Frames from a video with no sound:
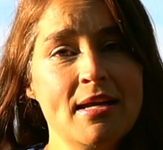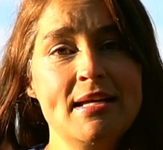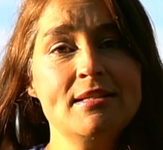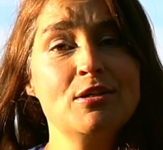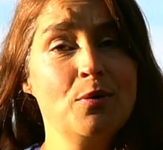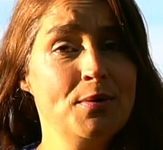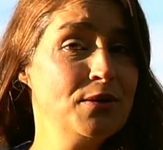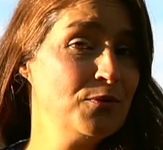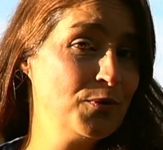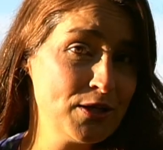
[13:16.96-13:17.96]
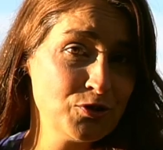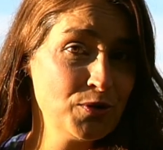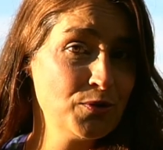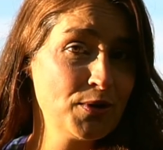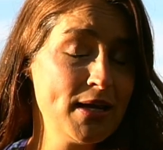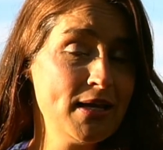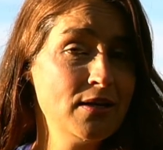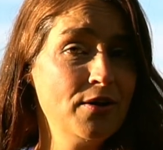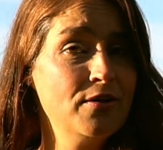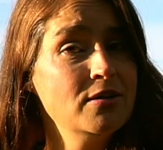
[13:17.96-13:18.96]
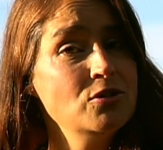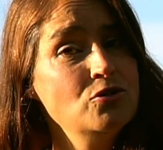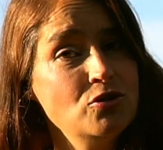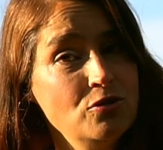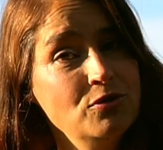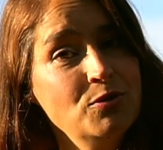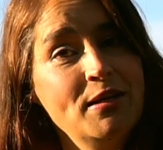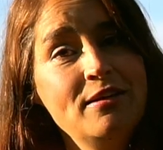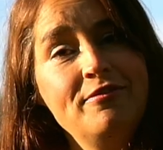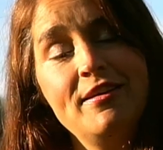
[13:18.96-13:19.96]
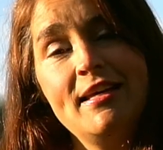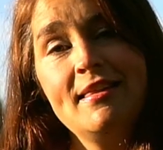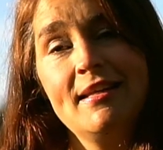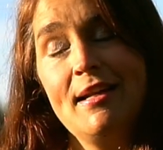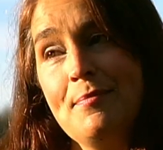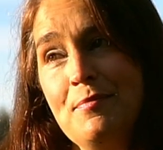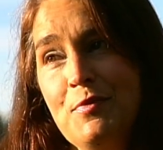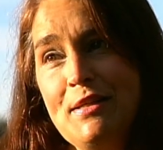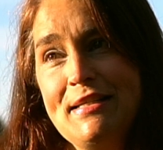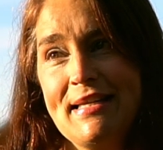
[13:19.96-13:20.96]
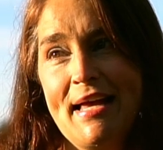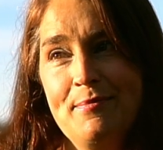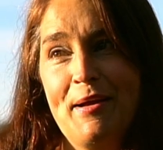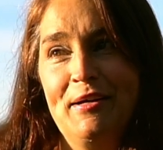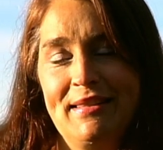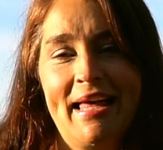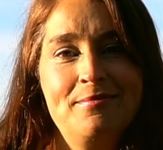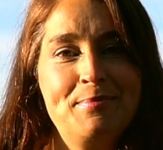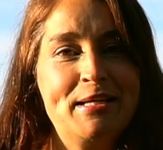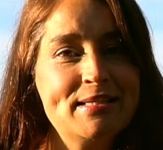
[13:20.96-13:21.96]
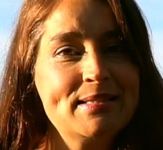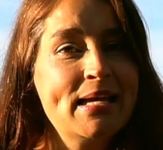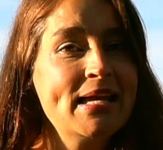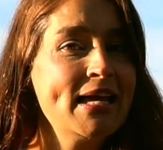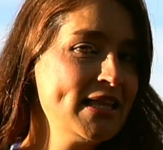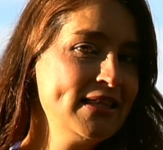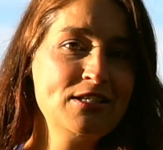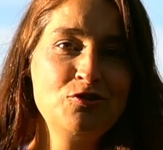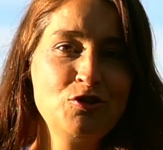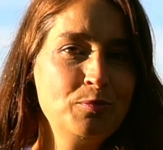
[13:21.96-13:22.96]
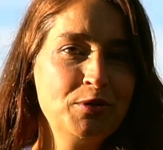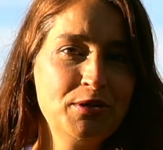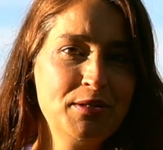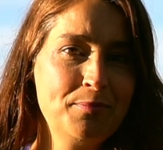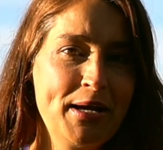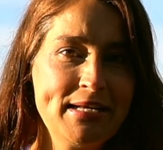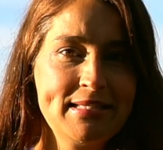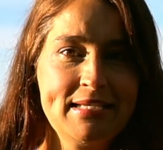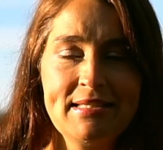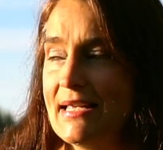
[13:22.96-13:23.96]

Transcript: is going retrograde on June 25th. And I'm really sad about that, because this Jupiter in Pisces